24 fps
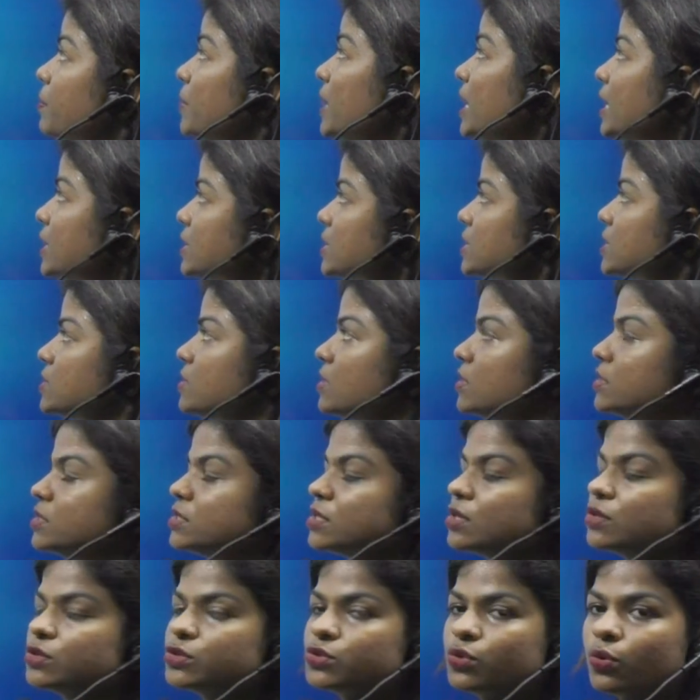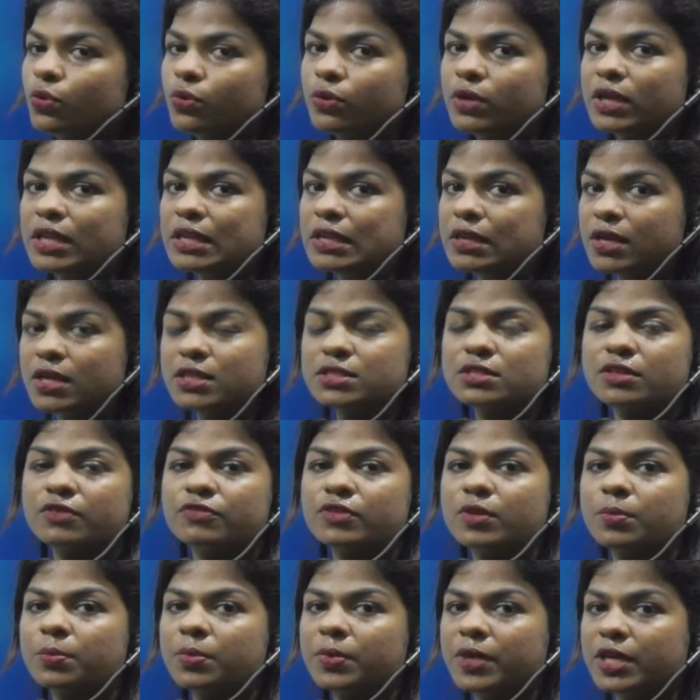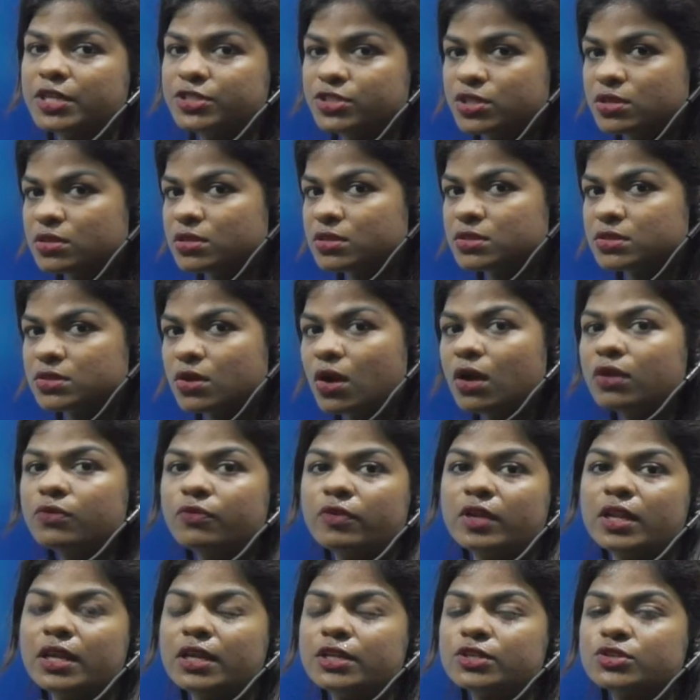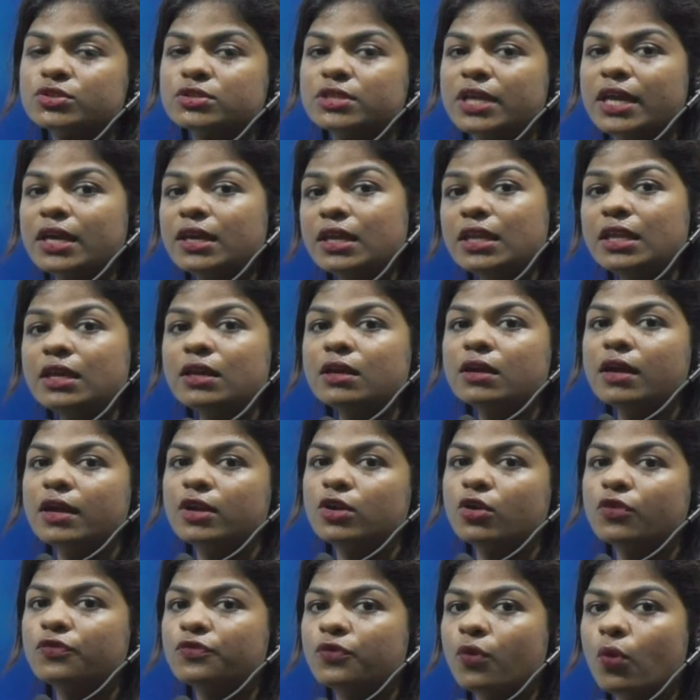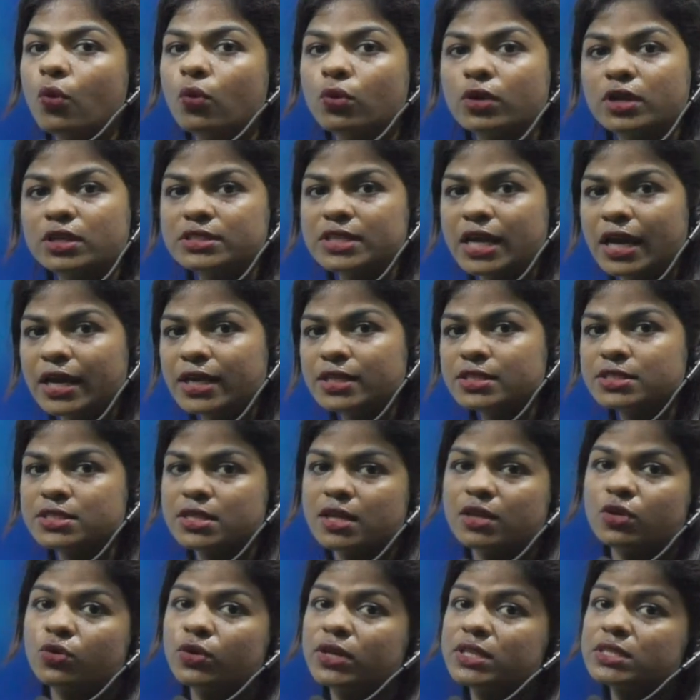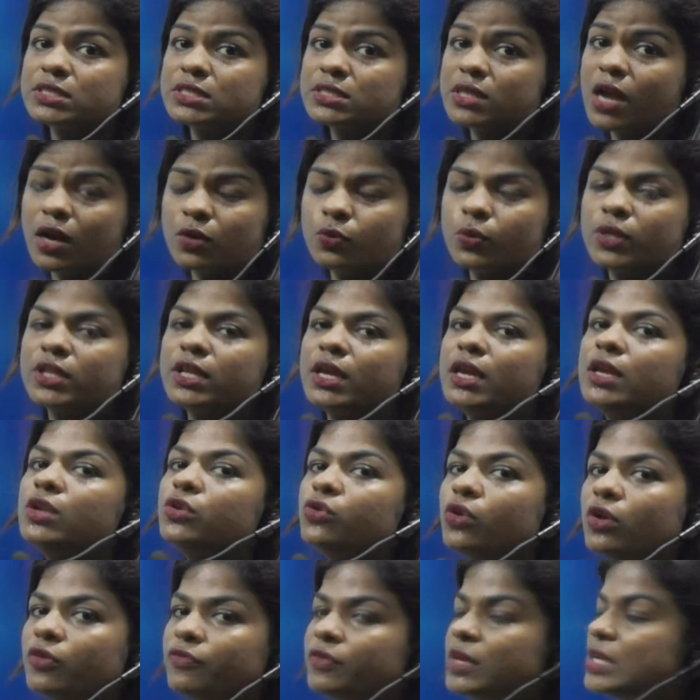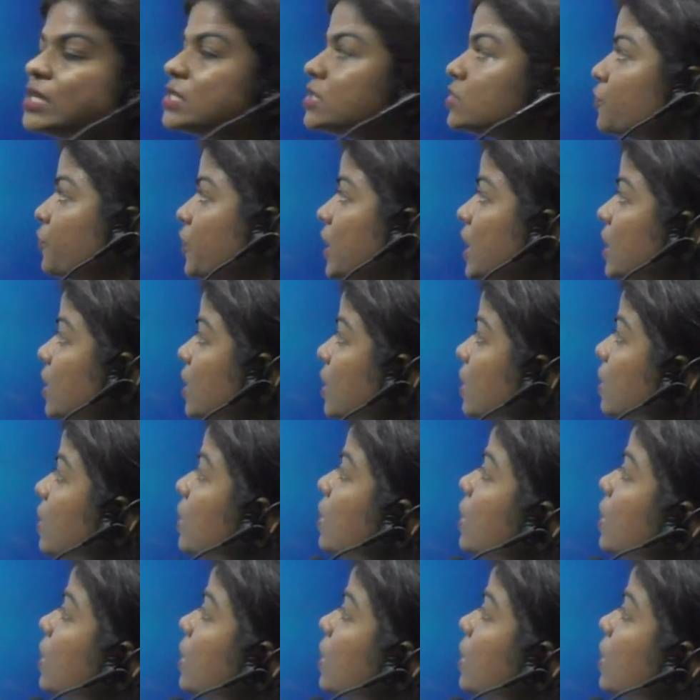meets this. So in case if the patient is not willing to take any kind of oral diets, then you can start with intravenous feeding,